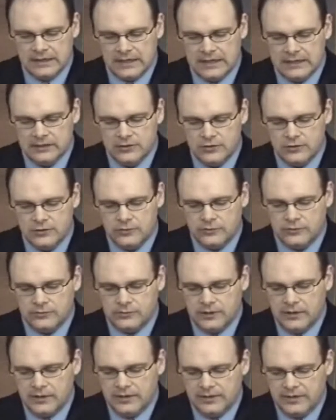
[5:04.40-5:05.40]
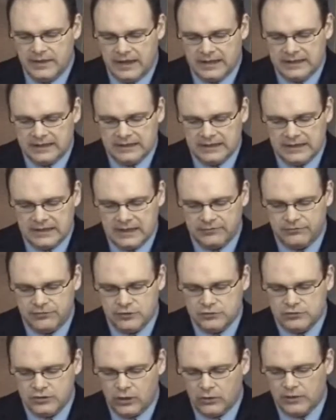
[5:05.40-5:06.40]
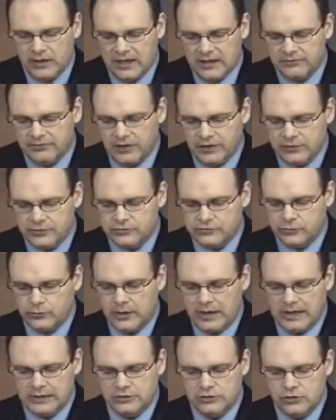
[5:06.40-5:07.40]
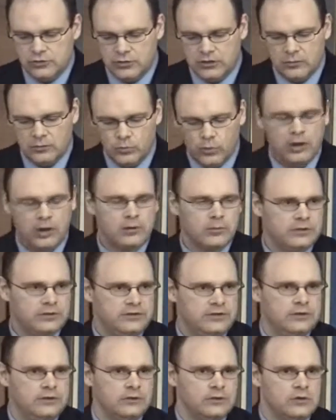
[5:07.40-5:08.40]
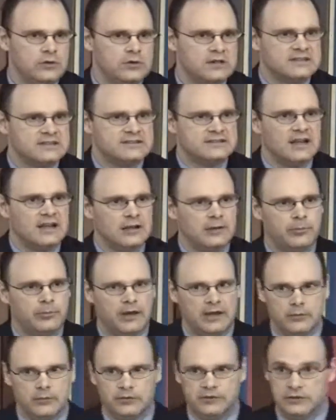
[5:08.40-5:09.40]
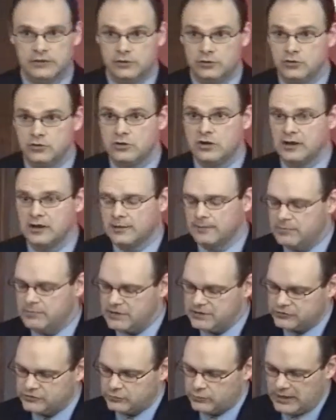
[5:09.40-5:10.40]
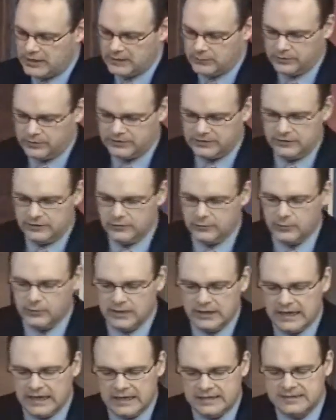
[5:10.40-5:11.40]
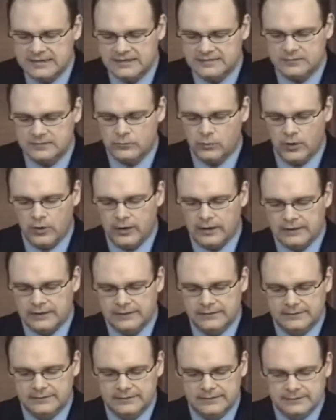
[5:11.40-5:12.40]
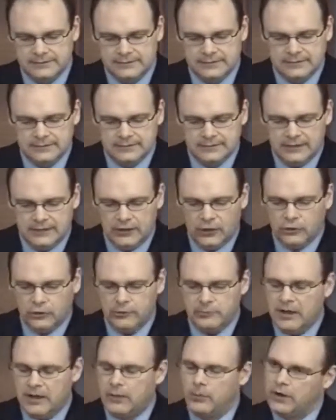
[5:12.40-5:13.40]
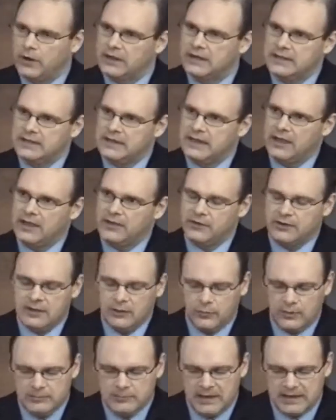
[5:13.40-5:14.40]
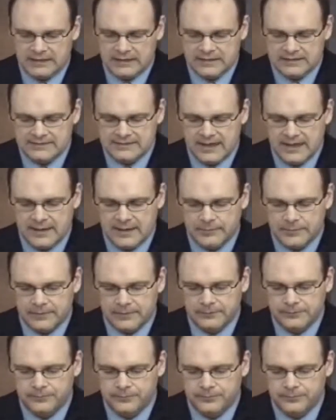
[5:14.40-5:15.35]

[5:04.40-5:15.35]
He knew that if you don't have others around you who can work with you, who can celebrate with you, who can commiserate with you, it doesn't work. And only by working together can we make this happen.